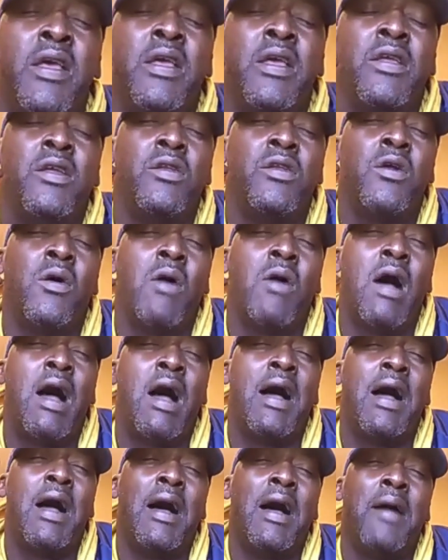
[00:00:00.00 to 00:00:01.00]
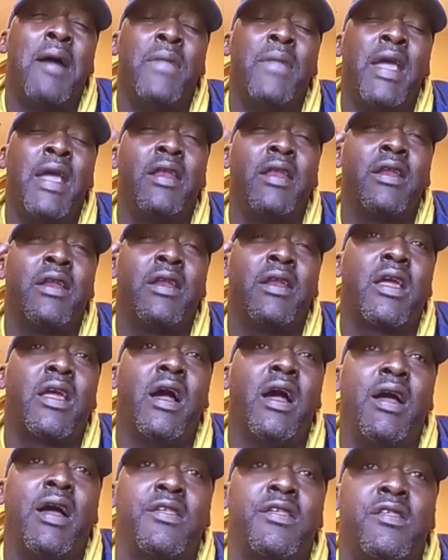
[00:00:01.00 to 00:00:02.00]
I made it a
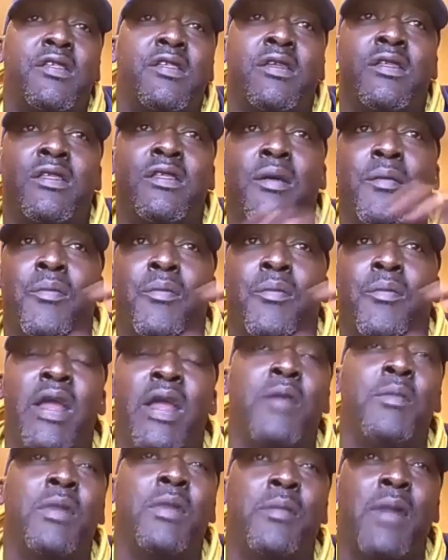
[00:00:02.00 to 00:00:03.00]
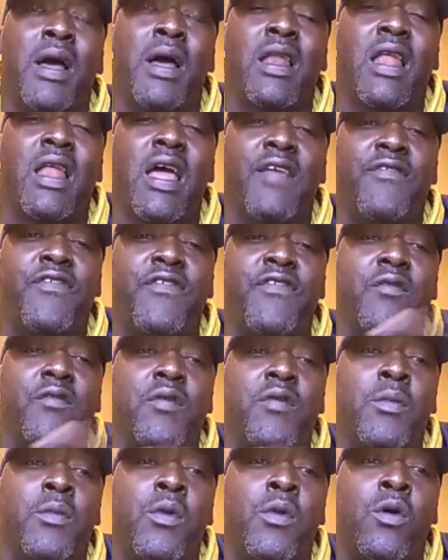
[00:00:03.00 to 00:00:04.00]
constant to bring him in my life every
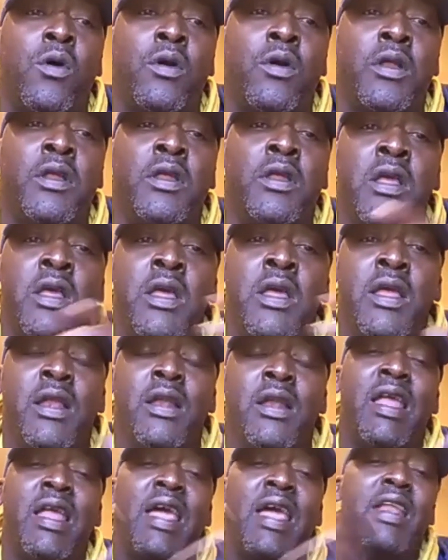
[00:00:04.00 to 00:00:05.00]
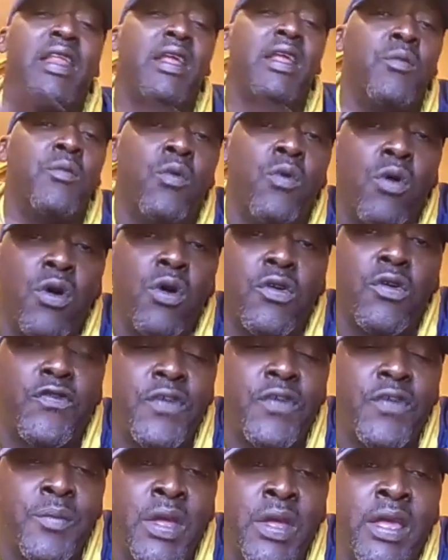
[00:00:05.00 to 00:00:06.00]
morning, let him work for
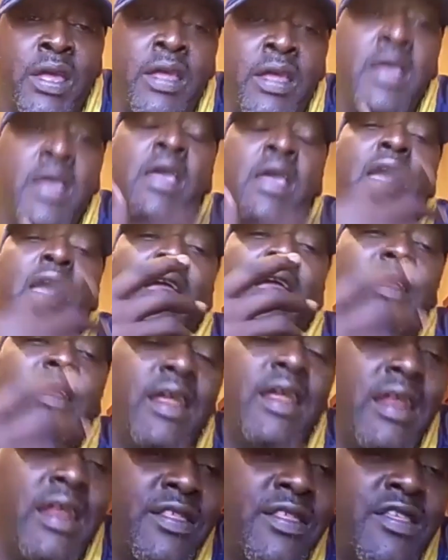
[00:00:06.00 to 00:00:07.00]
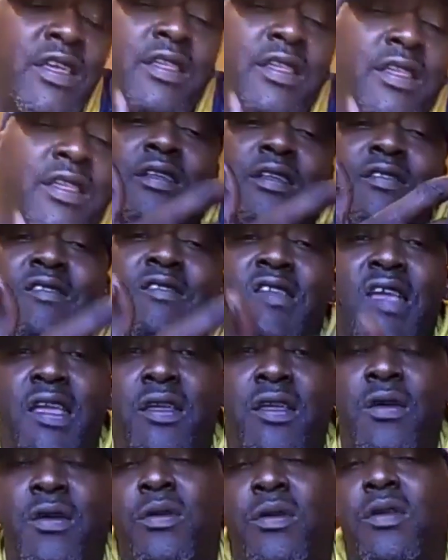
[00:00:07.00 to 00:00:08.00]
me, and then it just
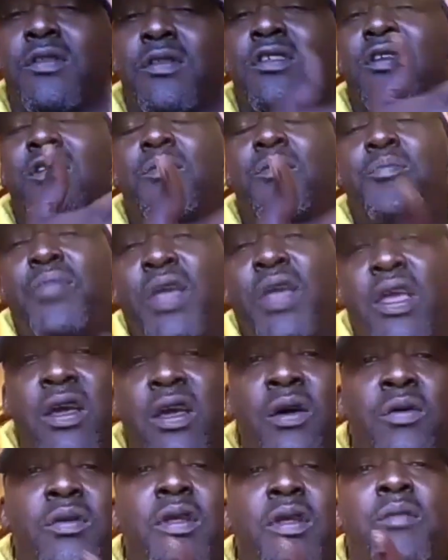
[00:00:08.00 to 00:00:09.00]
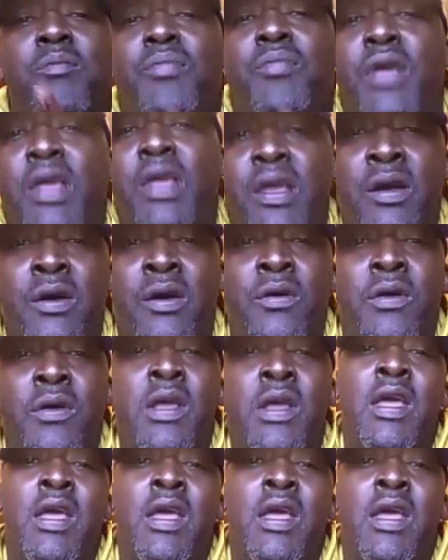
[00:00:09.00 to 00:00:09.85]
continued to just build and build.